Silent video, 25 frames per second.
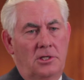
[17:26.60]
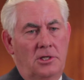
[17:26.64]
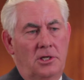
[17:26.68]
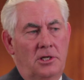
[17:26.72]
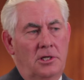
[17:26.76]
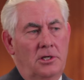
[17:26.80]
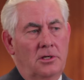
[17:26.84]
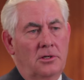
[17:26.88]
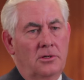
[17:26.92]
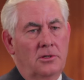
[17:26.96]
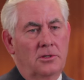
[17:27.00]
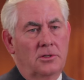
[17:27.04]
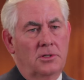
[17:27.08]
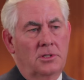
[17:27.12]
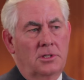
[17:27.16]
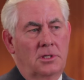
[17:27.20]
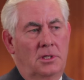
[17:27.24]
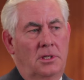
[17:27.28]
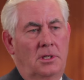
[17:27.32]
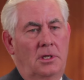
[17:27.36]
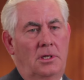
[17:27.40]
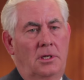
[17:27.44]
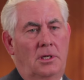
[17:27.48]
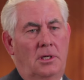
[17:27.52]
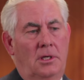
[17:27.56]
years,
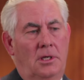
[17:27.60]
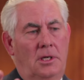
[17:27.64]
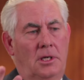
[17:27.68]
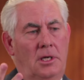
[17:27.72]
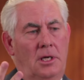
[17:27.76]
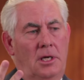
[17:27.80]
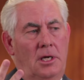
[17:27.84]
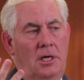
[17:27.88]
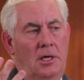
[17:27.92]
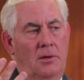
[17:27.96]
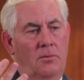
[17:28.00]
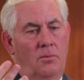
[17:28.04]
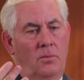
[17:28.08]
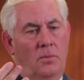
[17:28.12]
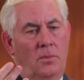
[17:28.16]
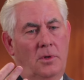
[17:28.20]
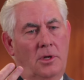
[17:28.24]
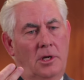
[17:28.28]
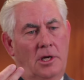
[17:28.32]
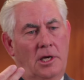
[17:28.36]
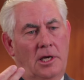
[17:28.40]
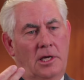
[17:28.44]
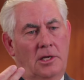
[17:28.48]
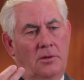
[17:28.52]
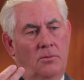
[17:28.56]
and,
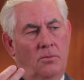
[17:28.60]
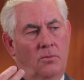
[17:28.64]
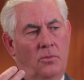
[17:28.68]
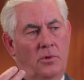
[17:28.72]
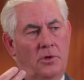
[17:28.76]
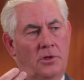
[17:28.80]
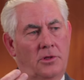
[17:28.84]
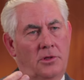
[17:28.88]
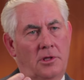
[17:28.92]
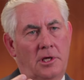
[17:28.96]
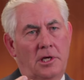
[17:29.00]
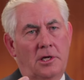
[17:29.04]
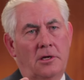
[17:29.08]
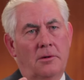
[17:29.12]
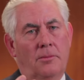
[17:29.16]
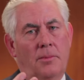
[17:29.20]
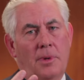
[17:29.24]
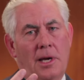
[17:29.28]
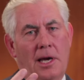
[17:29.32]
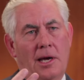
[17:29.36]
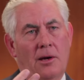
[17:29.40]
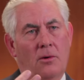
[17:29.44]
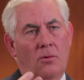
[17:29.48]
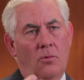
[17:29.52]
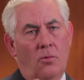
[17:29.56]
and we think
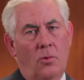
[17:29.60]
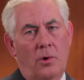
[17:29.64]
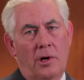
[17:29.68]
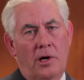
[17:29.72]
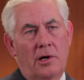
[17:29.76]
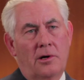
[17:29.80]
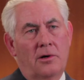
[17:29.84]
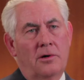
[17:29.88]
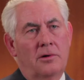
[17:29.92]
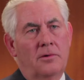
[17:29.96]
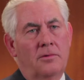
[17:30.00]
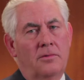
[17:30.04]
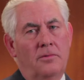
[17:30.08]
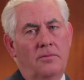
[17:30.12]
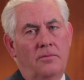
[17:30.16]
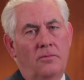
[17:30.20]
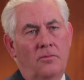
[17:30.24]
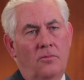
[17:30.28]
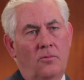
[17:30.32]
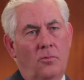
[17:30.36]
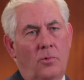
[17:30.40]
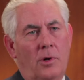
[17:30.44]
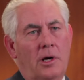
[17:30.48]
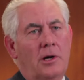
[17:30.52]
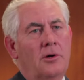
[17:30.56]
about where,
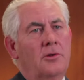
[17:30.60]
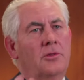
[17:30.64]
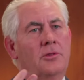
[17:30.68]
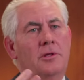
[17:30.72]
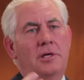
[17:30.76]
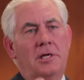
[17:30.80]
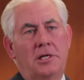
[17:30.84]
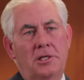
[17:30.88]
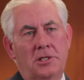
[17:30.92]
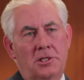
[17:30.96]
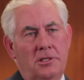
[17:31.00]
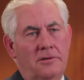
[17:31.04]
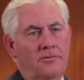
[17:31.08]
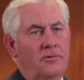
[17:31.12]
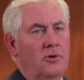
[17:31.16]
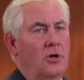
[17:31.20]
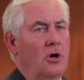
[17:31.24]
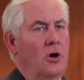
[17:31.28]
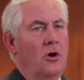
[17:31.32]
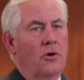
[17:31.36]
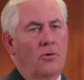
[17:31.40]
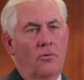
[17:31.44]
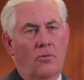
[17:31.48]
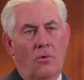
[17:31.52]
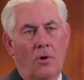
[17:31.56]
where things have
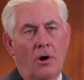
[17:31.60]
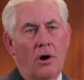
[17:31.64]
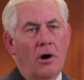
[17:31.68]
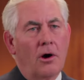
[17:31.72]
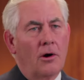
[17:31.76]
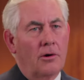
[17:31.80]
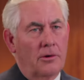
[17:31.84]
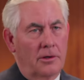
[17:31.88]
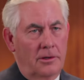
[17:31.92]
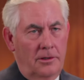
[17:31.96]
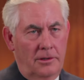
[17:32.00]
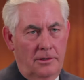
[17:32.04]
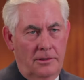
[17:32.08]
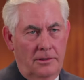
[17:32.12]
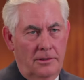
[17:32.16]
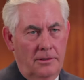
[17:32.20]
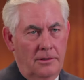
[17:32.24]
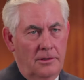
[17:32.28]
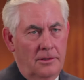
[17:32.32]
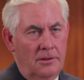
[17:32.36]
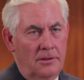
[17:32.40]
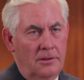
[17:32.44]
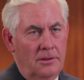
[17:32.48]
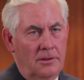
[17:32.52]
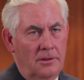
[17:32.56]
gone wrong.
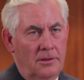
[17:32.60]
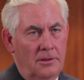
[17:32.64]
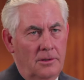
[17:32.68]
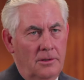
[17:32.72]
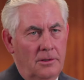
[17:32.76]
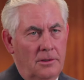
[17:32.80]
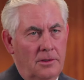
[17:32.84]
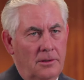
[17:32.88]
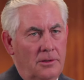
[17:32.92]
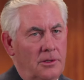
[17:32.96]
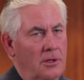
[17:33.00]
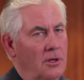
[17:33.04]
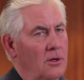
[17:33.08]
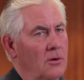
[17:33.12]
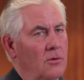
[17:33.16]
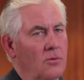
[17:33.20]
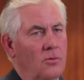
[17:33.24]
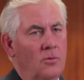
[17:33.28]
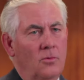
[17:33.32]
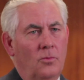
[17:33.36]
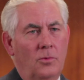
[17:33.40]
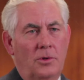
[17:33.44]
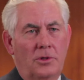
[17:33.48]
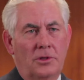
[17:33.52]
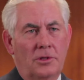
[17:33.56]
You know,
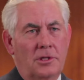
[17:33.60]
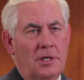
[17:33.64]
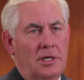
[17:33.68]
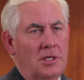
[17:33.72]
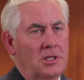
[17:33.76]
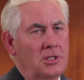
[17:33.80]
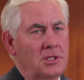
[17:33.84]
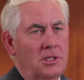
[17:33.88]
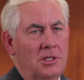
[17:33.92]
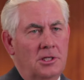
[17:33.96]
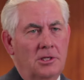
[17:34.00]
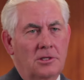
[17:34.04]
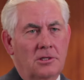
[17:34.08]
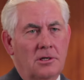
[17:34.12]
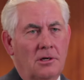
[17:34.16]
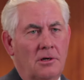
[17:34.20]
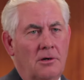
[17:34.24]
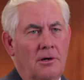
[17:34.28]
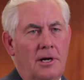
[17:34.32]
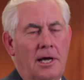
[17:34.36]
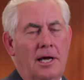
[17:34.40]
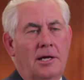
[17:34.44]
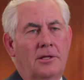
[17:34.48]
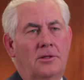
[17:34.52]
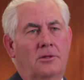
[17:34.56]
when things didn't turn
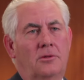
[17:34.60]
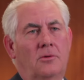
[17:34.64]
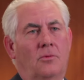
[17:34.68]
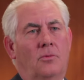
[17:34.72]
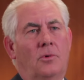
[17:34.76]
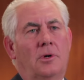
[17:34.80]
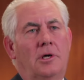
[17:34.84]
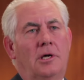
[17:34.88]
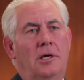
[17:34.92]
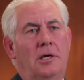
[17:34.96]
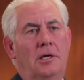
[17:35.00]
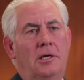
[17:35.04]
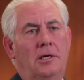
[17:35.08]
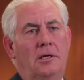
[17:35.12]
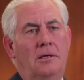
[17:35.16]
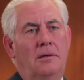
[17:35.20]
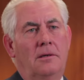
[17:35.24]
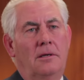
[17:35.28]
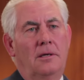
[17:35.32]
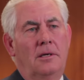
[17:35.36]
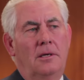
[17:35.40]
out the way